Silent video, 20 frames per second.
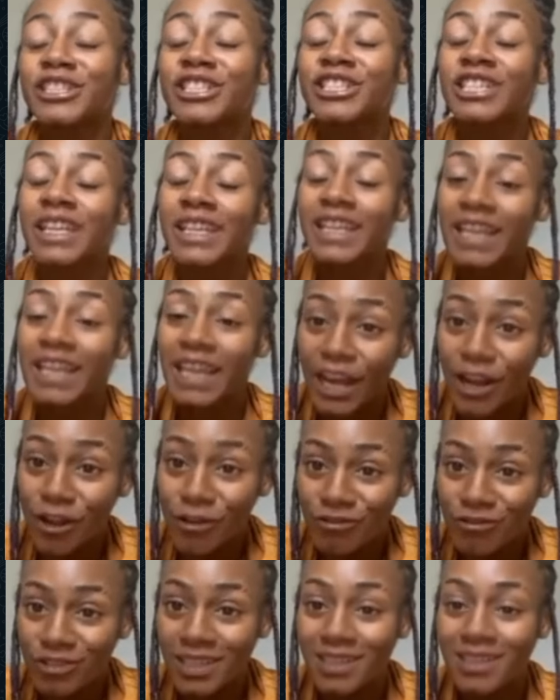after
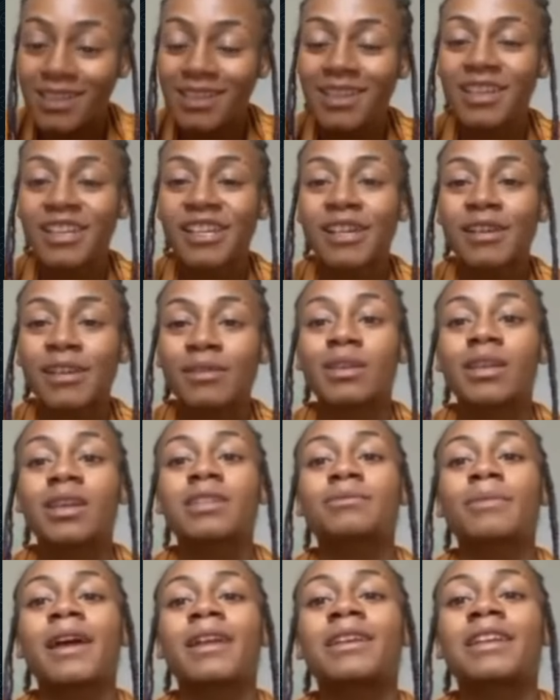beating
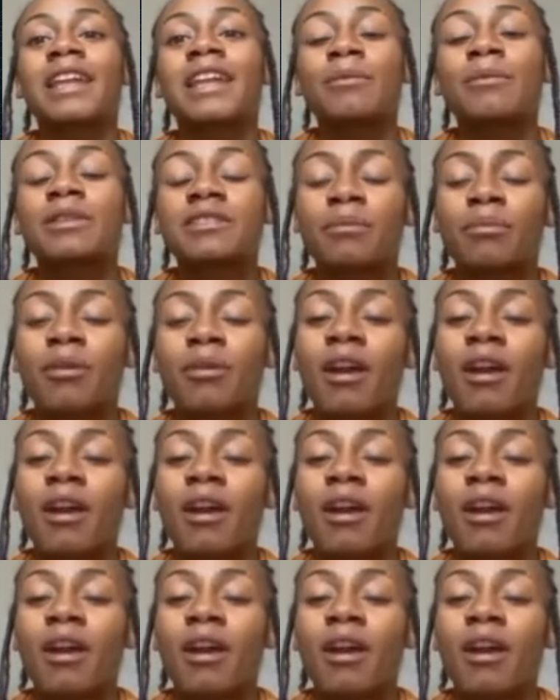Fraser-Pryce to